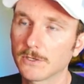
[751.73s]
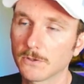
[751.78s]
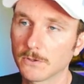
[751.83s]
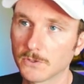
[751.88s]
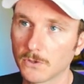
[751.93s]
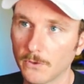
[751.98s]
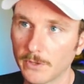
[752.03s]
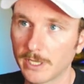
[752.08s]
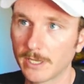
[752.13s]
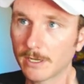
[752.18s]
So
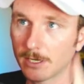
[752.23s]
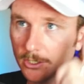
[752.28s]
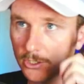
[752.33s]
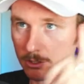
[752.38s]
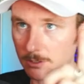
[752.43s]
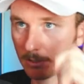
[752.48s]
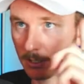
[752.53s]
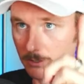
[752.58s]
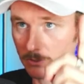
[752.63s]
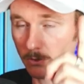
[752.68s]
it's only
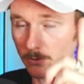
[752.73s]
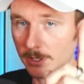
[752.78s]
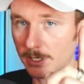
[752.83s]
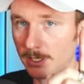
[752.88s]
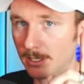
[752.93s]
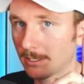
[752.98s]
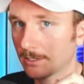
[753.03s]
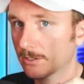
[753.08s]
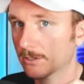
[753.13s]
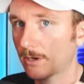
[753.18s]

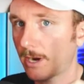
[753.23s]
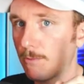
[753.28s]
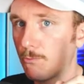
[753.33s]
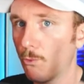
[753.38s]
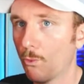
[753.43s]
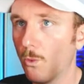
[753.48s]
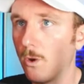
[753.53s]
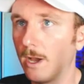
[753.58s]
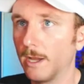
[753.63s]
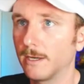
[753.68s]
gonna scrape
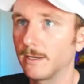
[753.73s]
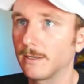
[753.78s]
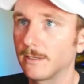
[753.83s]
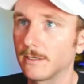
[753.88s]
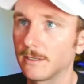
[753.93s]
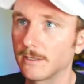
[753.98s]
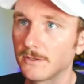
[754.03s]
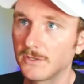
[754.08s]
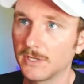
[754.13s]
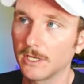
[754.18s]

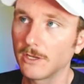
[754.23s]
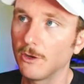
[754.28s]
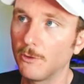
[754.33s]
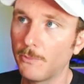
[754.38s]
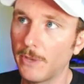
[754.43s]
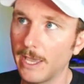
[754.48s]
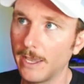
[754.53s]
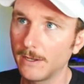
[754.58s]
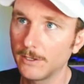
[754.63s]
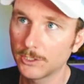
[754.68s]
one single
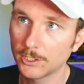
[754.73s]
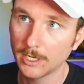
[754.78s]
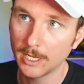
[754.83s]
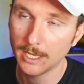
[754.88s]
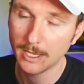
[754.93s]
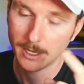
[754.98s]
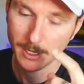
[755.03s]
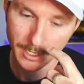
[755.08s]
page.